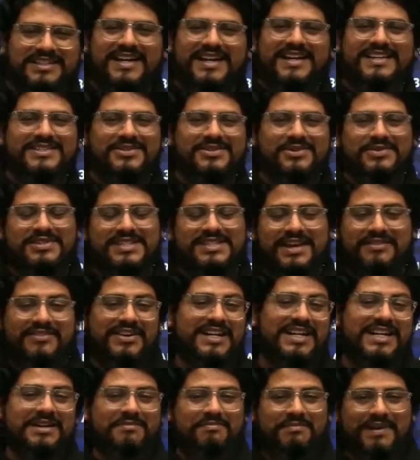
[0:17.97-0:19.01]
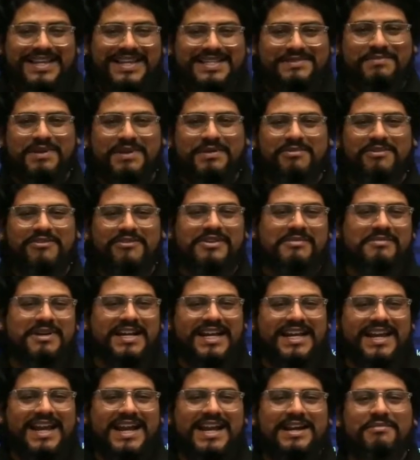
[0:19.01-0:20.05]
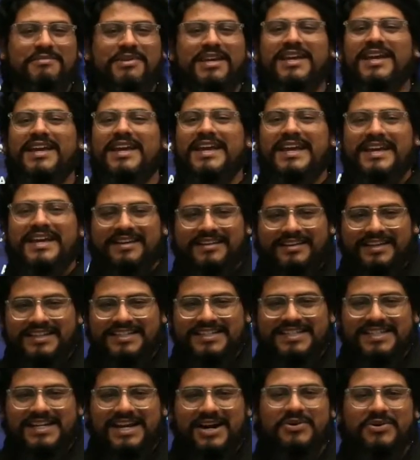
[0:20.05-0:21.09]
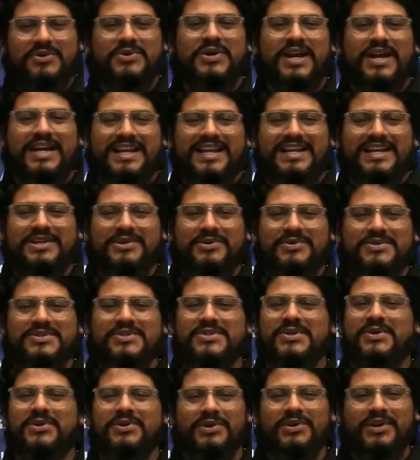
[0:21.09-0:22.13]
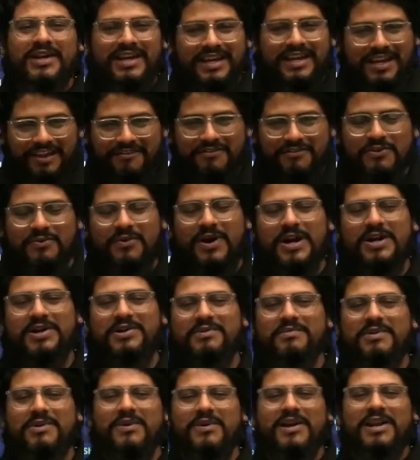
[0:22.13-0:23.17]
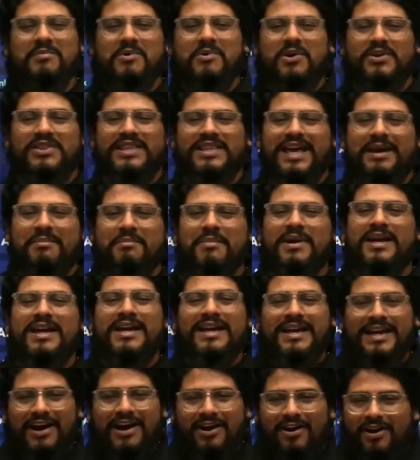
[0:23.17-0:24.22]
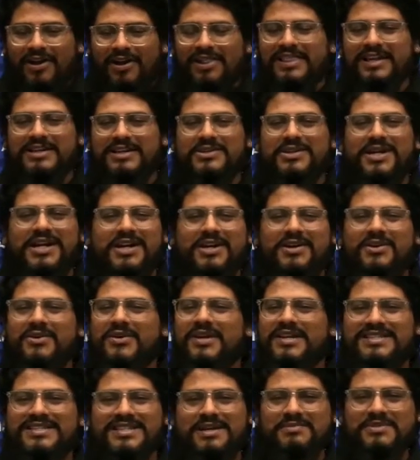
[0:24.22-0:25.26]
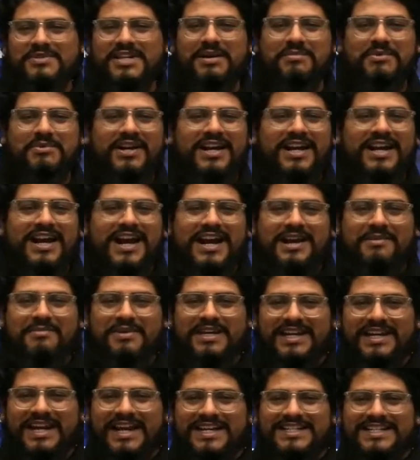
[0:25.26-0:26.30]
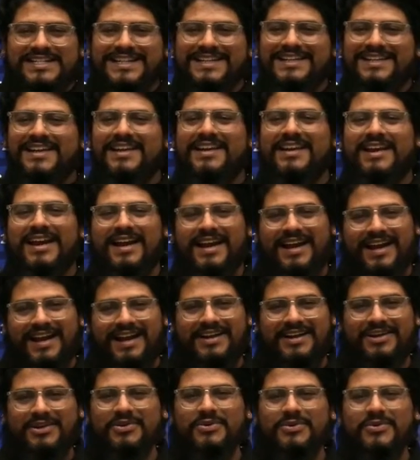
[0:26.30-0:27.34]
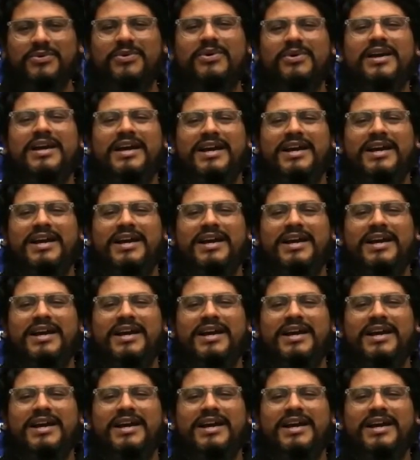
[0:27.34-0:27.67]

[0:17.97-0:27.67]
guys. So 70 plus people from Unacademy reaching out to NLU. So if you want to be one among them, all that you need to do is subscribe to Unacademy CLAT channel and do